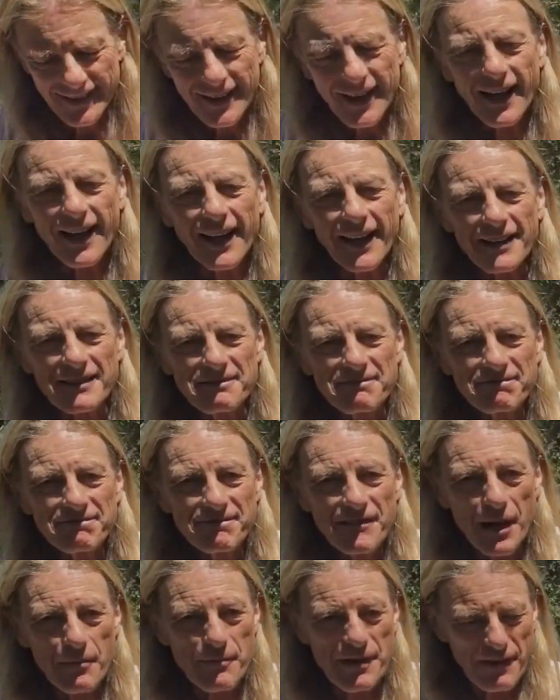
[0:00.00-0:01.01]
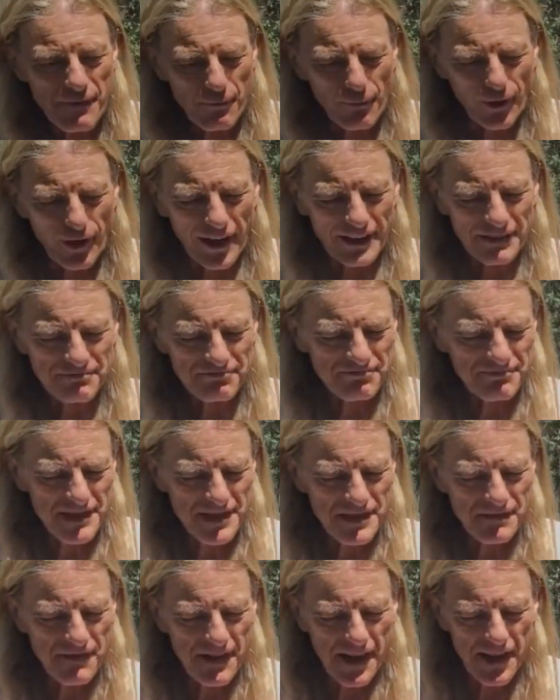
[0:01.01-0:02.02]
Hi, I'm Ian White.
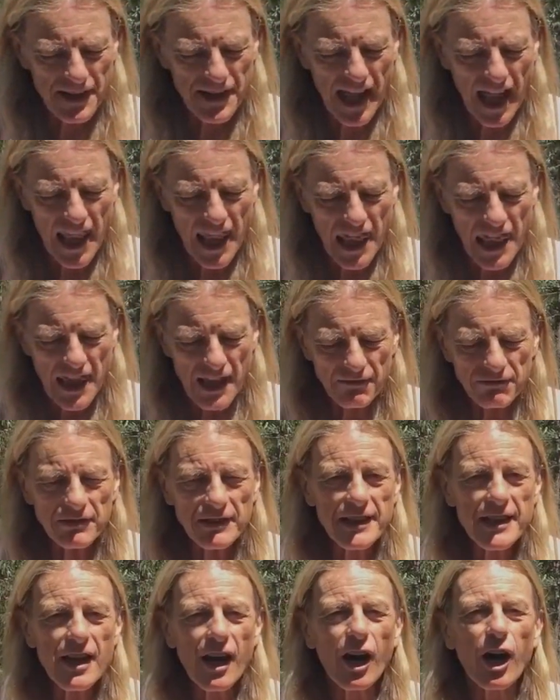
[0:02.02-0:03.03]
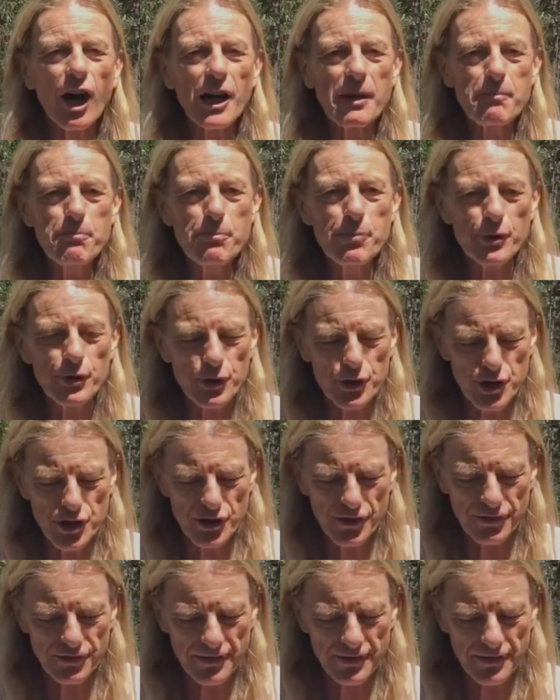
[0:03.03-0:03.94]
Just found a lovely Hibbertia